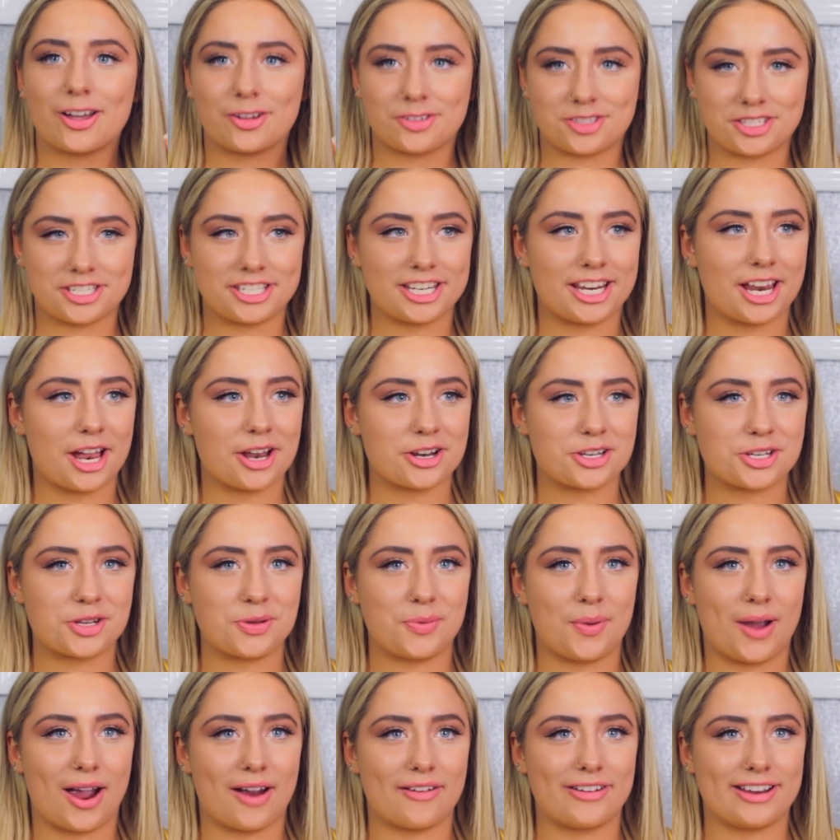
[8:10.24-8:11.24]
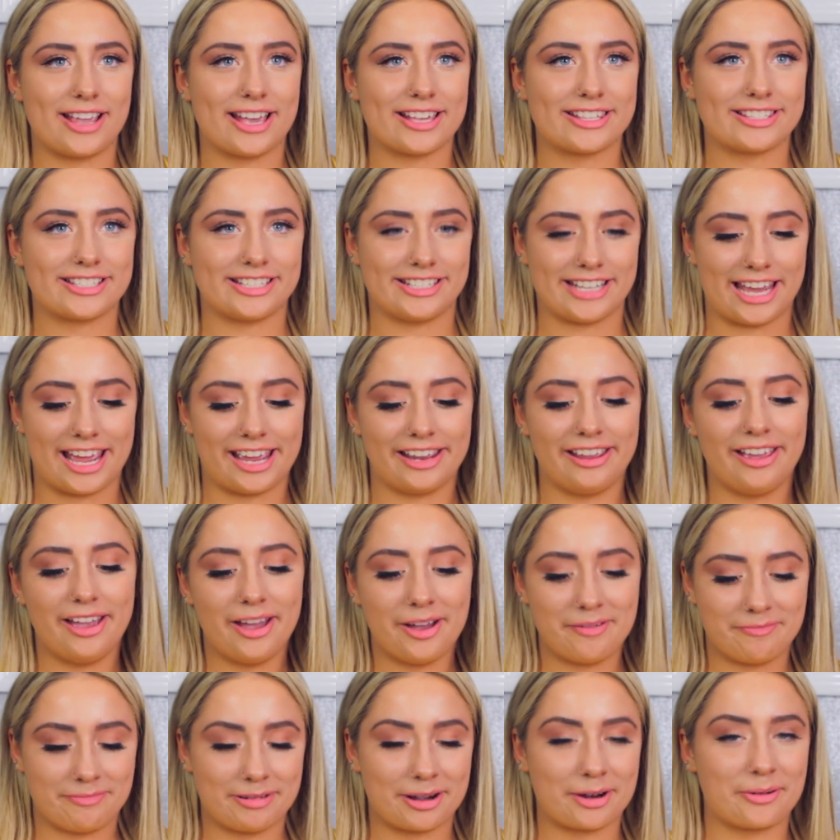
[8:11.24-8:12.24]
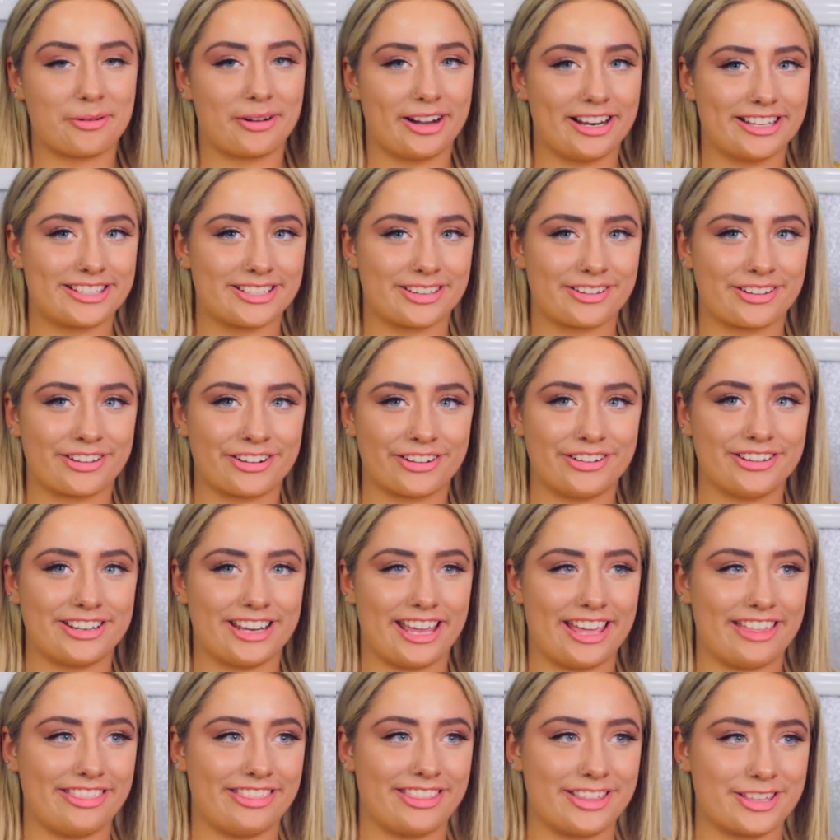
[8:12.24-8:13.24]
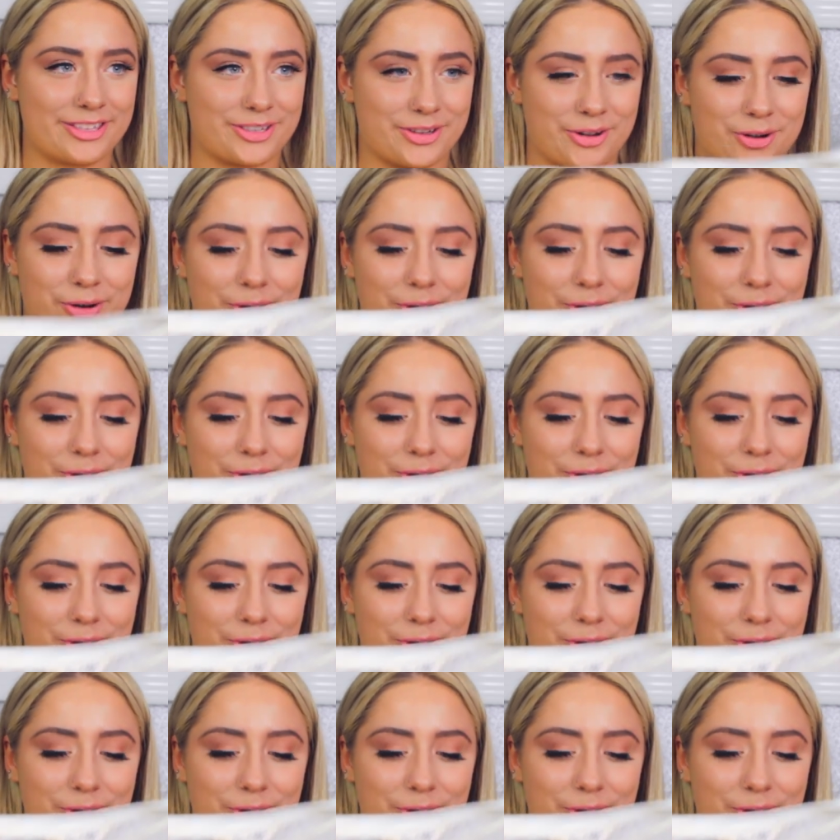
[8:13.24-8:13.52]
because I did actually wear it yesterday, but I wanted to include it in this